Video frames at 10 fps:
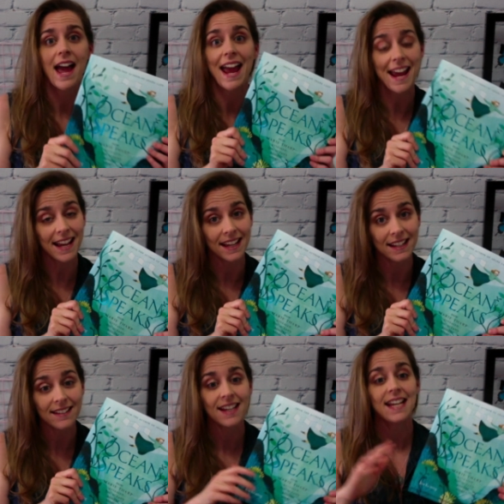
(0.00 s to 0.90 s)
And
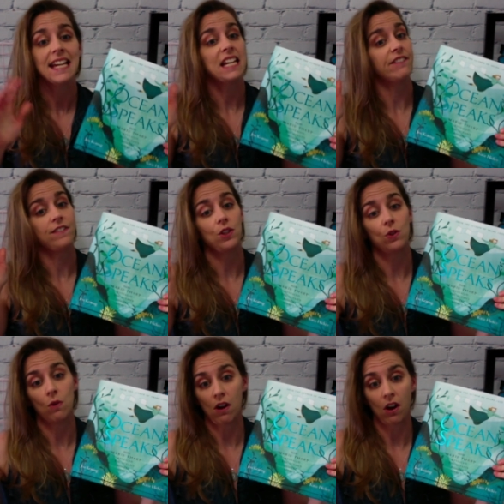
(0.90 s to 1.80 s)
if you
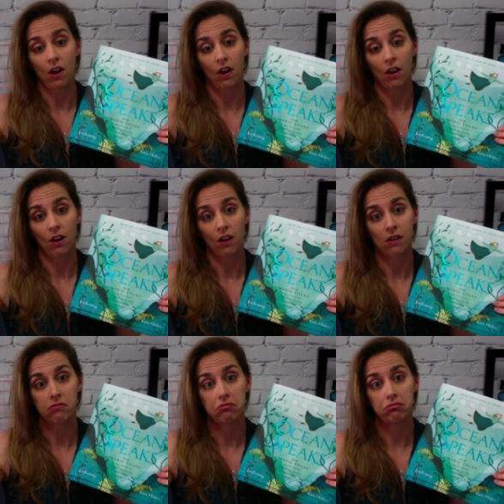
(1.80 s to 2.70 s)
are,
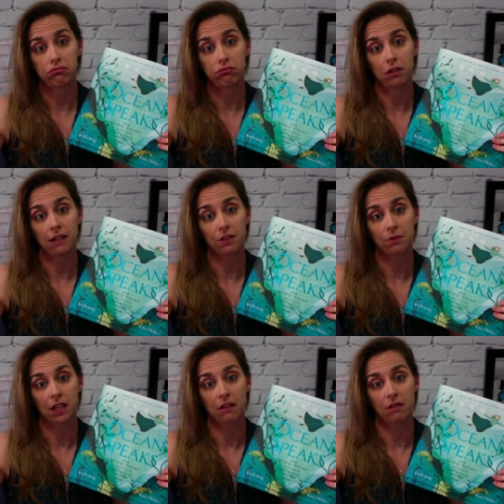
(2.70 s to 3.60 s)
what else was
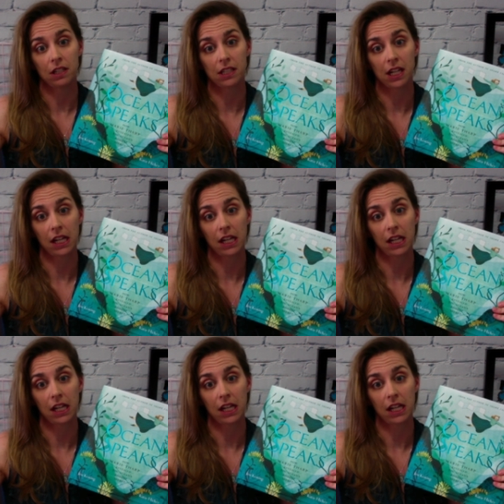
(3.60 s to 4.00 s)
I going to say?